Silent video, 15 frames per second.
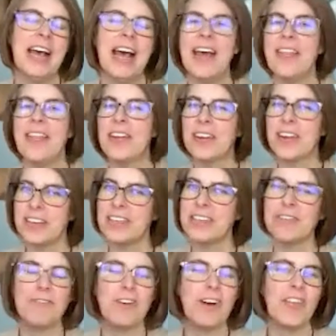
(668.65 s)
and they're going to
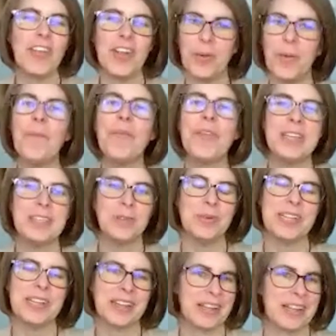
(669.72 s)
default to only
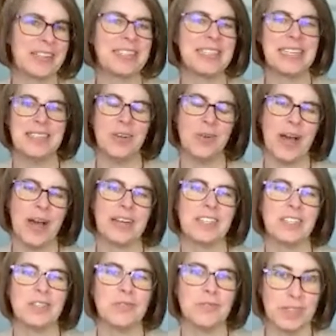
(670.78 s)
doing the things they know how to
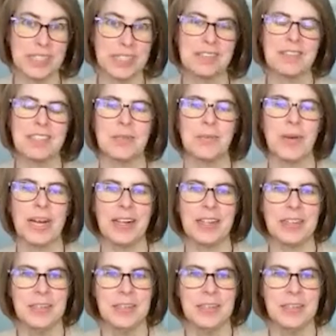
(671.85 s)
do really, really well.